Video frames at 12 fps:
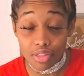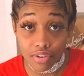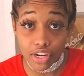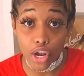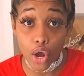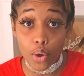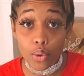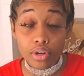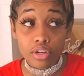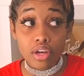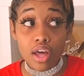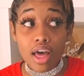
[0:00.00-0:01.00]
video.
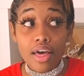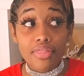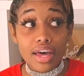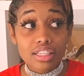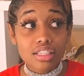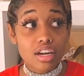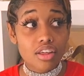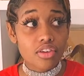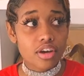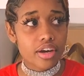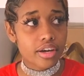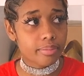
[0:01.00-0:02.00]
That's
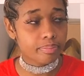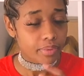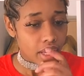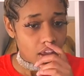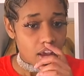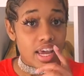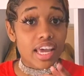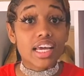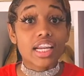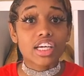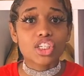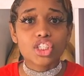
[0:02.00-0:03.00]
another
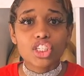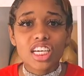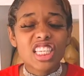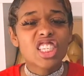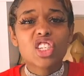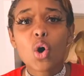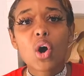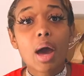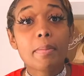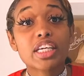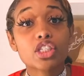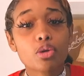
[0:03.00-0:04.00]
English. It's not
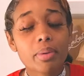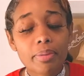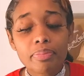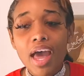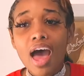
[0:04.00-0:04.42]
coming to me.